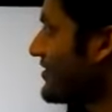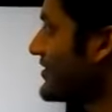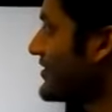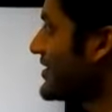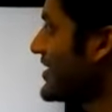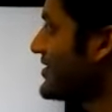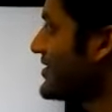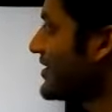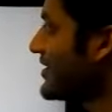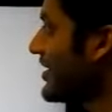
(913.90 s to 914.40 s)

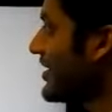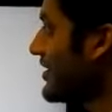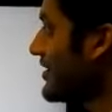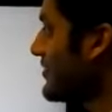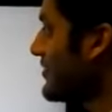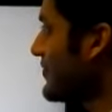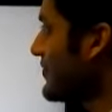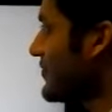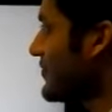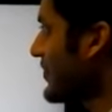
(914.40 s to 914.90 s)
This
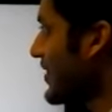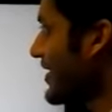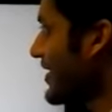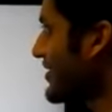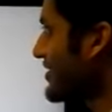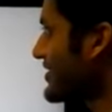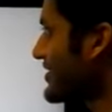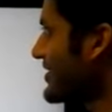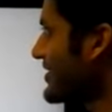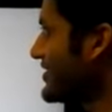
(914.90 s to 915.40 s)

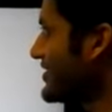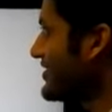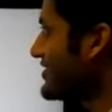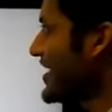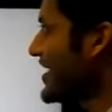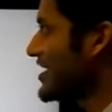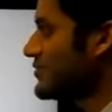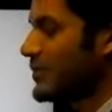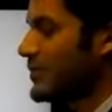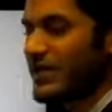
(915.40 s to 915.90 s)
is
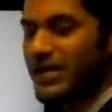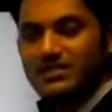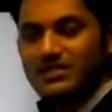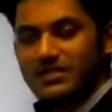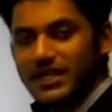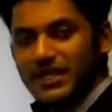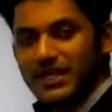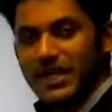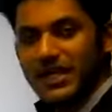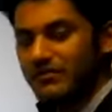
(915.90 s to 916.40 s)
the
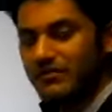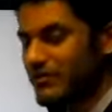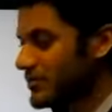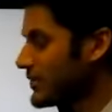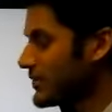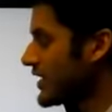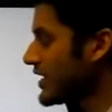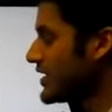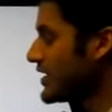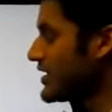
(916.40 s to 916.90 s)
experience I gained
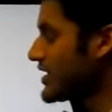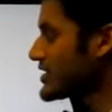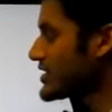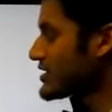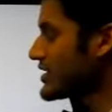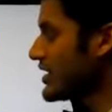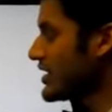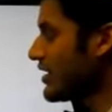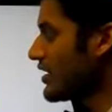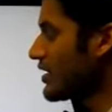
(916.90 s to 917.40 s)
from the HIL
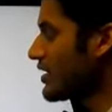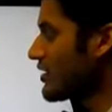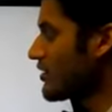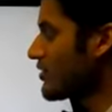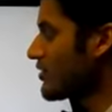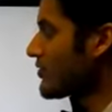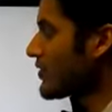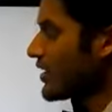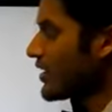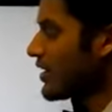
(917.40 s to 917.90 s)
testing.
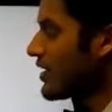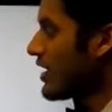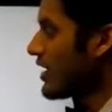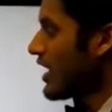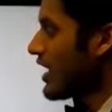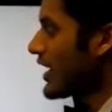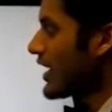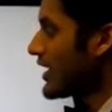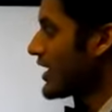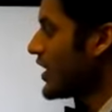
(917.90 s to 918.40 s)

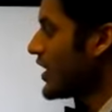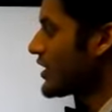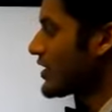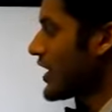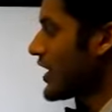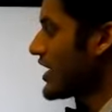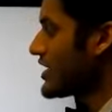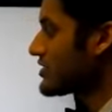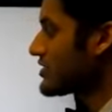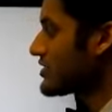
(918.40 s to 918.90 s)
I got
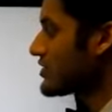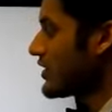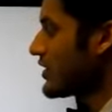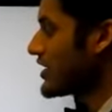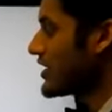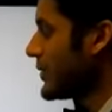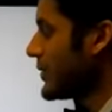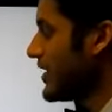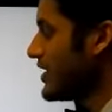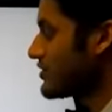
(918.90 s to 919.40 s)
hands-on
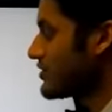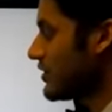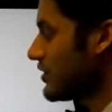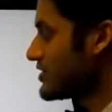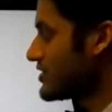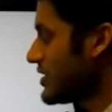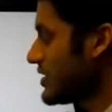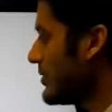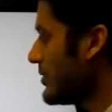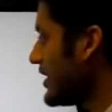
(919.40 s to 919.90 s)
experience
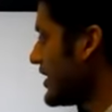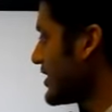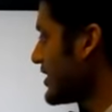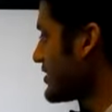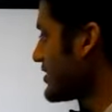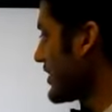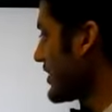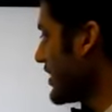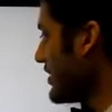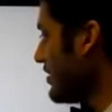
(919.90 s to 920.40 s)
on simulating
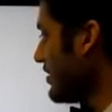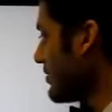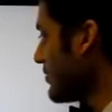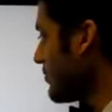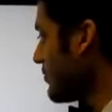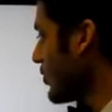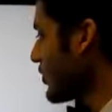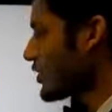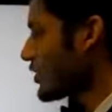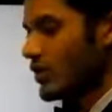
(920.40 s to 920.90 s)
design,
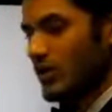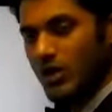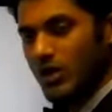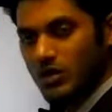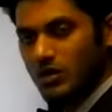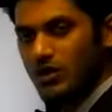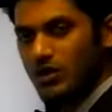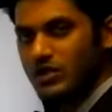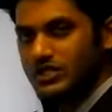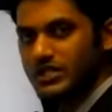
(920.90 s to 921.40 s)
motor
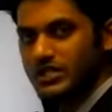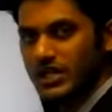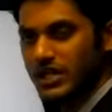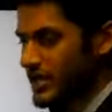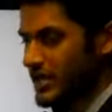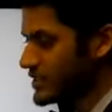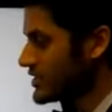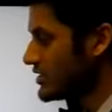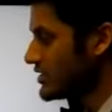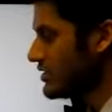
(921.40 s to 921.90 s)
code
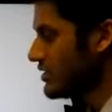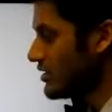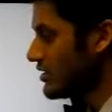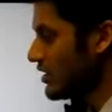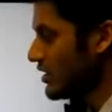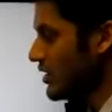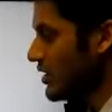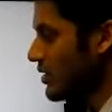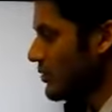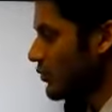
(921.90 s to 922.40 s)
generation,
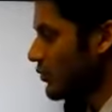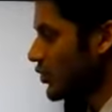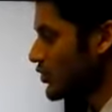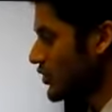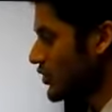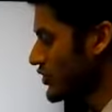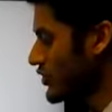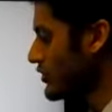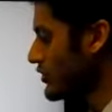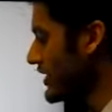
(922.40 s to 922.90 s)

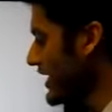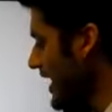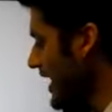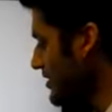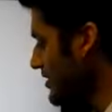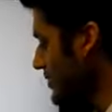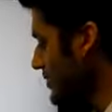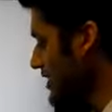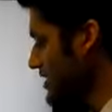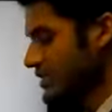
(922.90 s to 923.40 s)
motor tune
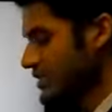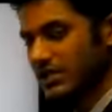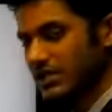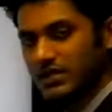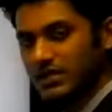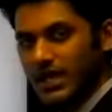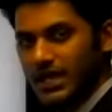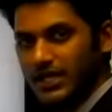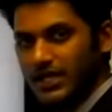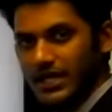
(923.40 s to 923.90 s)

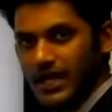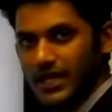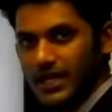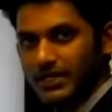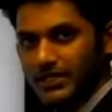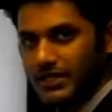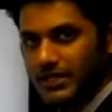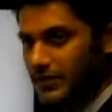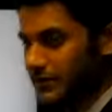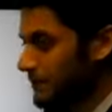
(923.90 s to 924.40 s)
calibration, and CAN.